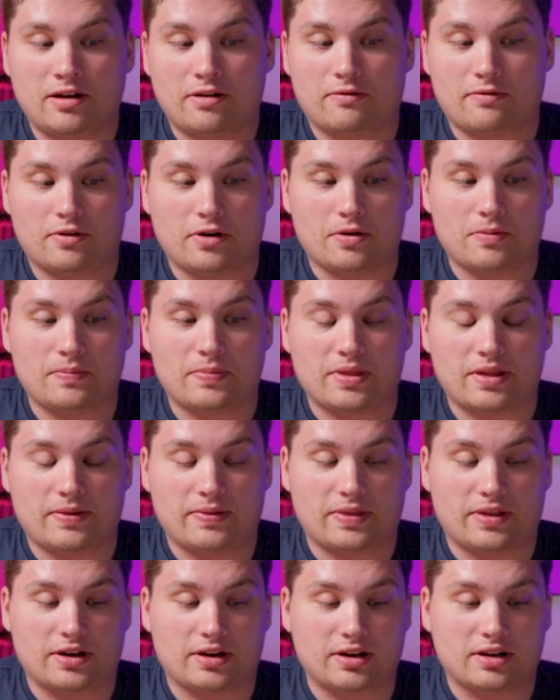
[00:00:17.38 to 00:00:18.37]
from
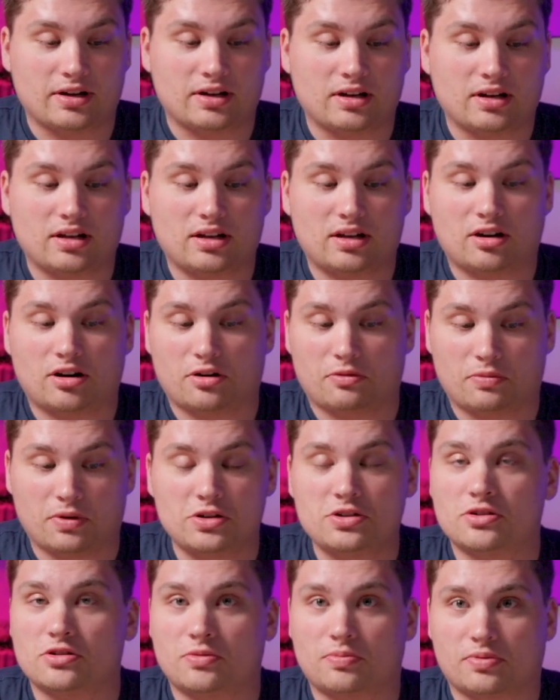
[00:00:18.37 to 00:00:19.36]
the
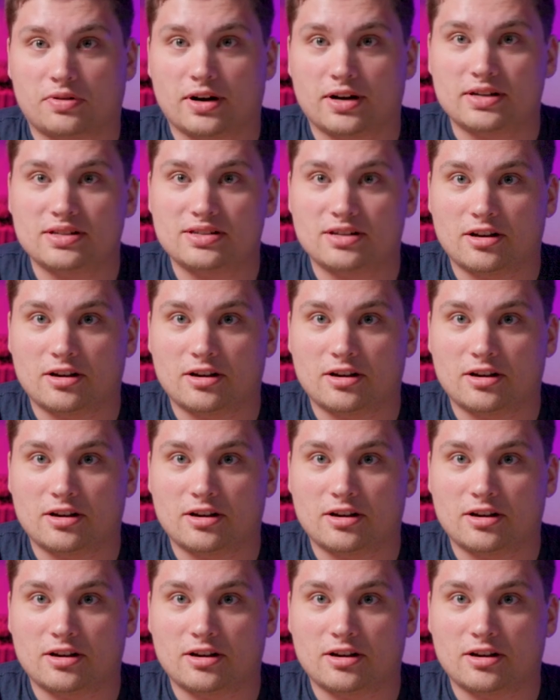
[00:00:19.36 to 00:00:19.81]
original price